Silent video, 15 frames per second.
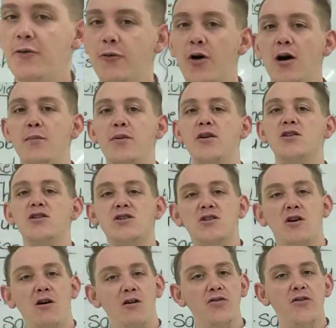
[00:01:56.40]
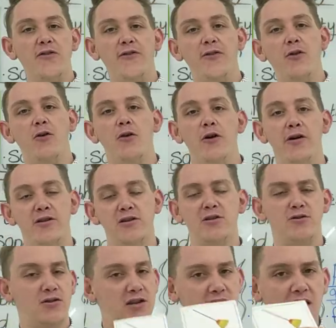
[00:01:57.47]
the rubbish on the
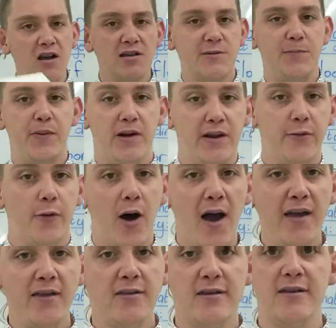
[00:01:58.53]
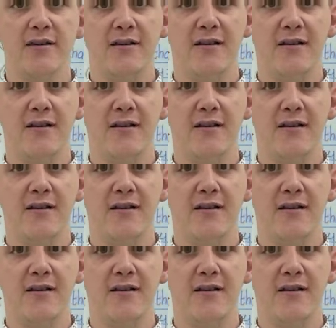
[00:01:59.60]
floor to the dustbin, right?